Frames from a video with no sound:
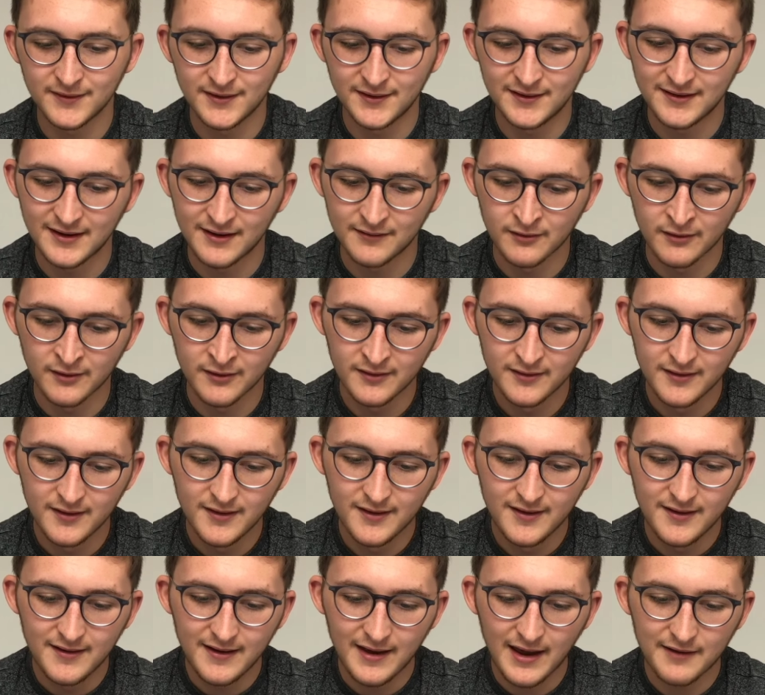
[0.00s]
and ever.
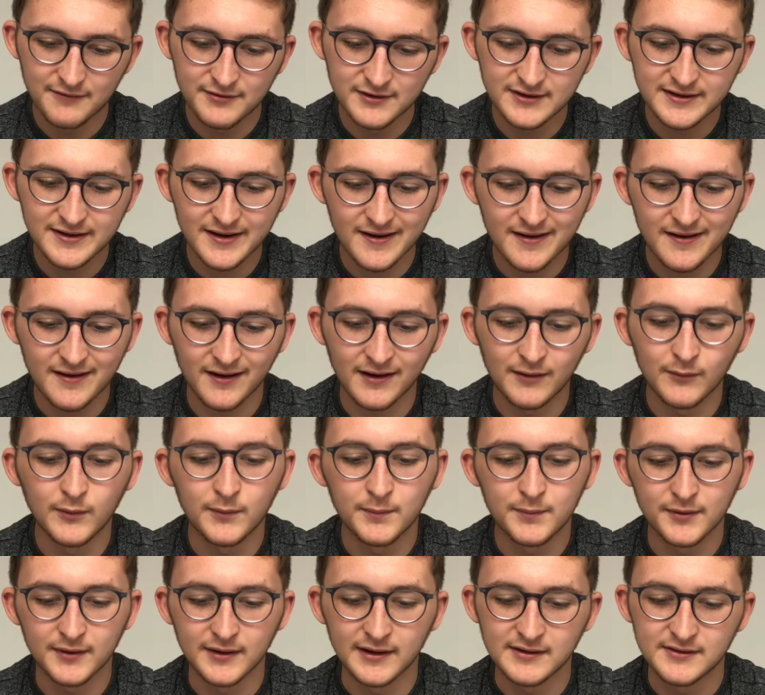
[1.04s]
Every day I will
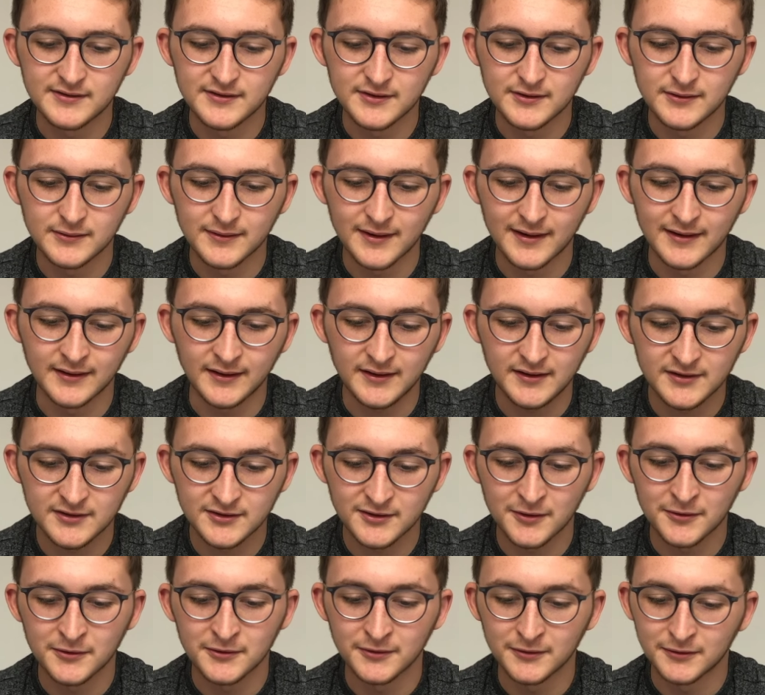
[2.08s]
praise you and
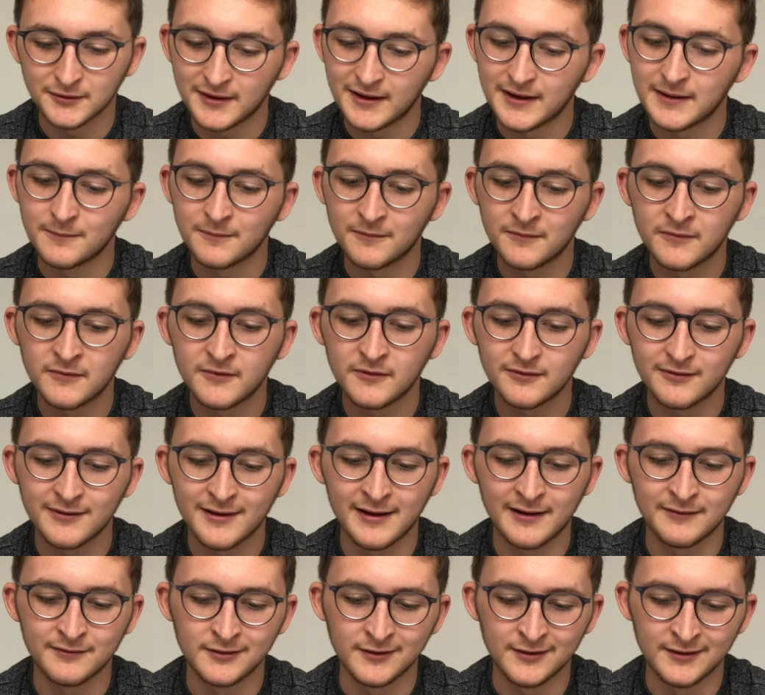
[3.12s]
extol your name
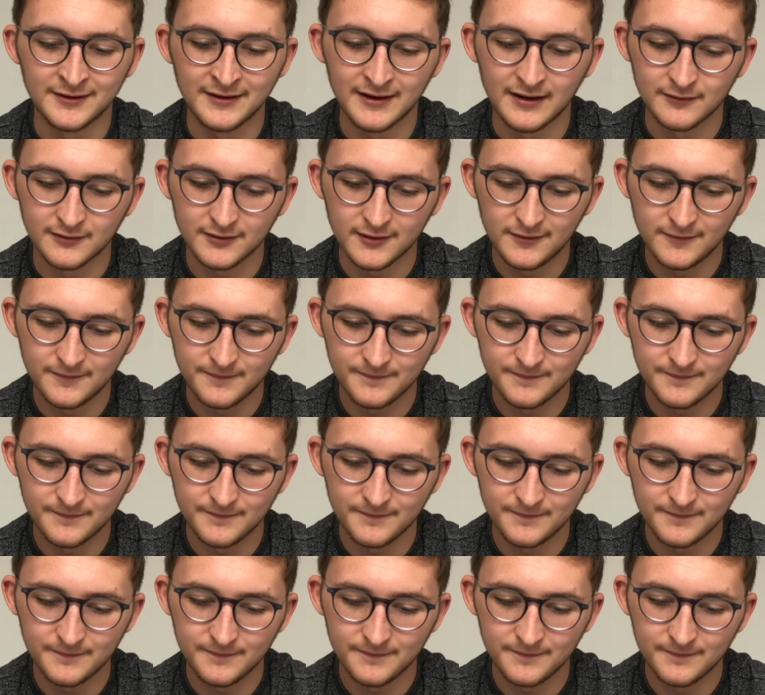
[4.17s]
forever and ever.